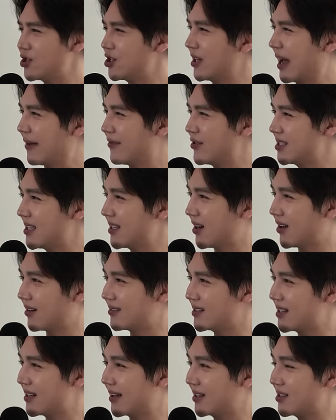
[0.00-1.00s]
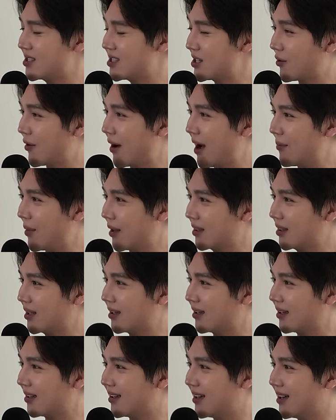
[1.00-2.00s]
Actually, have you seen on t- Instagram like
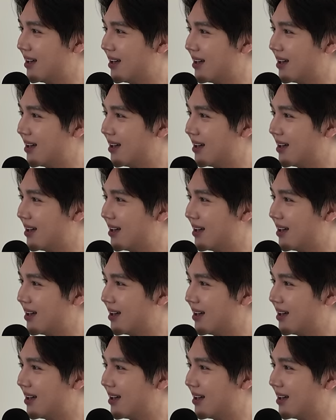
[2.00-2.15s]
the